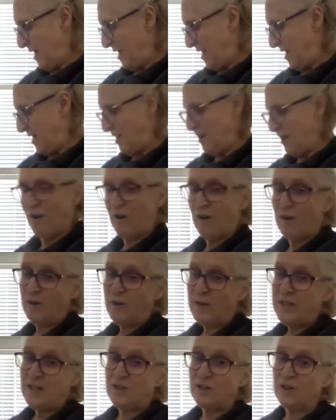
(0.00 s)
and he
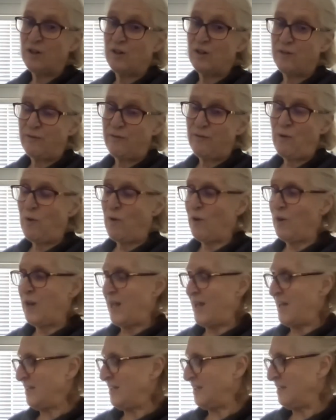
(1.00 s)
only turned four
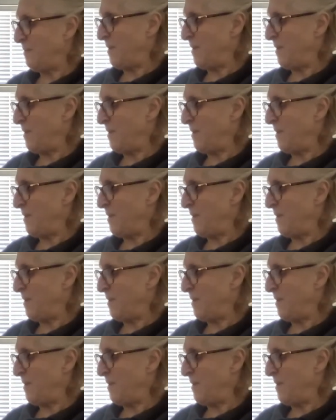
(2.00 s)
last